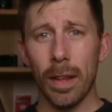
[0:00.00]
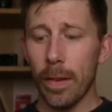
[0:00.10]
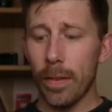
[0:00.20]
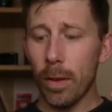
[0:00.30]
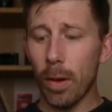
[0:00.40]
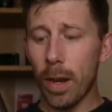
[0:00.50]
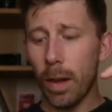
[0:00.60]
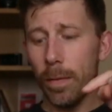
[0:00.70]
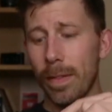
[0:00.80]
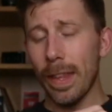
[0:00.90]
You've still got
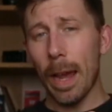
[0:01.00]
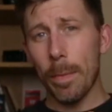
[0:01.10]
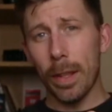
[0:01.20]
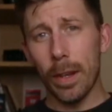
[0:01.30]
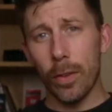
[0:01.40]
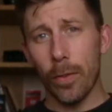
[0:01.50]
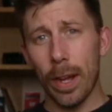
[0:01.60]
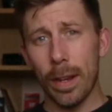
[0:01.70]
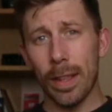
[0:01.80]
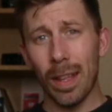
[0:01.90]
enough depth in the
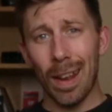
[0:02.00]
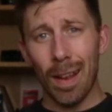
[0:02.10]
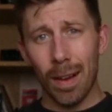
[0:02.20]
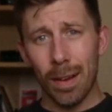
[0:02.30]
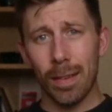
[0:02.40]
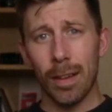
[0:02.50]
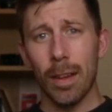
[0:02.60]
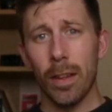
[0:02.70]
tread, in the lugs,